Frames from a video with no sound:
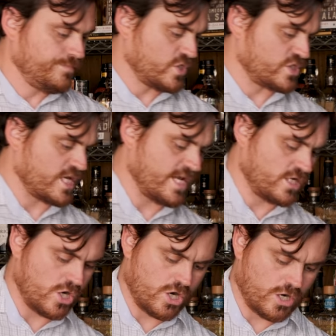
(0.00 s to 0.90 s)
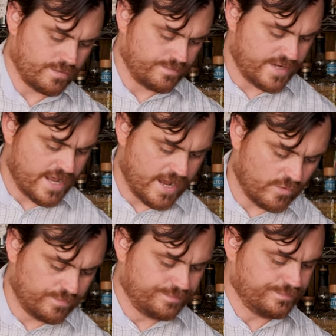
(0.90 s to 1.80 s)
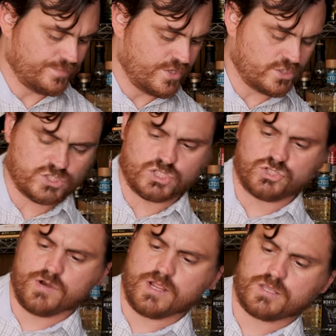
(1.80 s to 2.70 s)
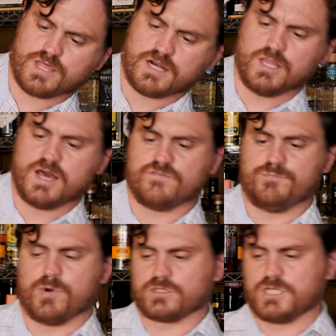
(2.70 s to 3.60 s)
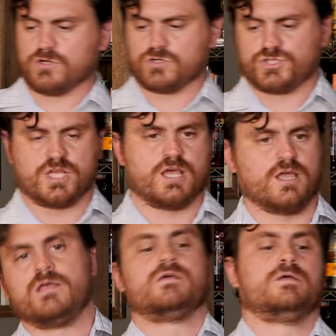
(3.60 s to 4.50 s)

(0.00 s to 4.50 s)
The sidecar. Now, this is a drink that a lot of bartenders say